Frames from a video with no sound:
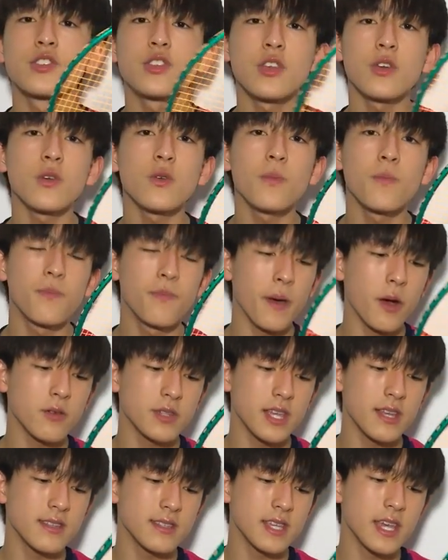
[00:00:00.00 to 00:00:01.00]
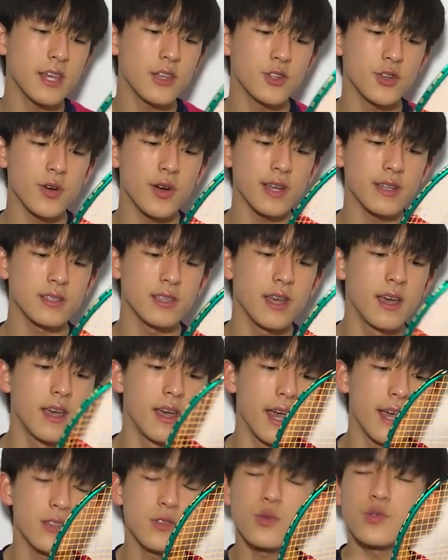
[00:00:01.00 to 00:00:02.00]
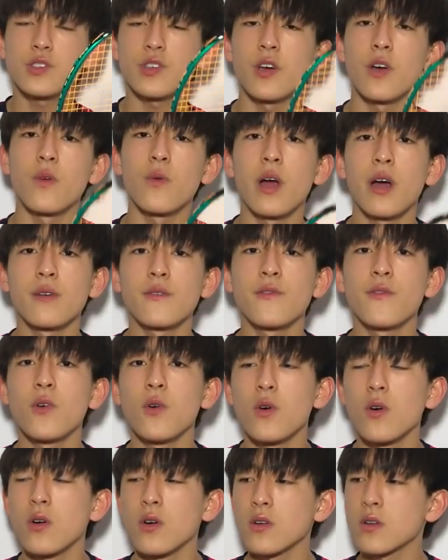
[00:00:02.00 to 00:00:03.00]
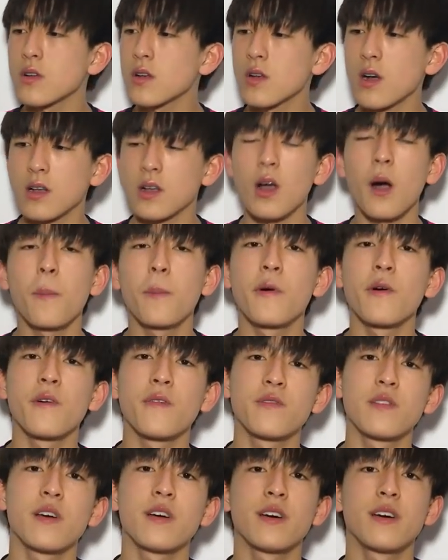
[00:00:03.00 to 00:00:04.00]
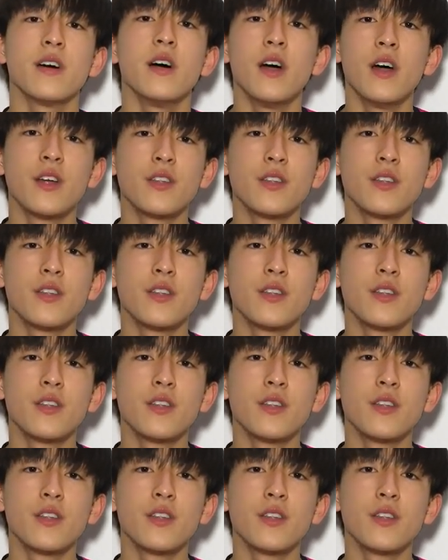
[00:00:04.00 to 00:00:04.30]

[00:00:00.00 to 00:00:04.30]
new built-in T-joints. It's also around for a couple of the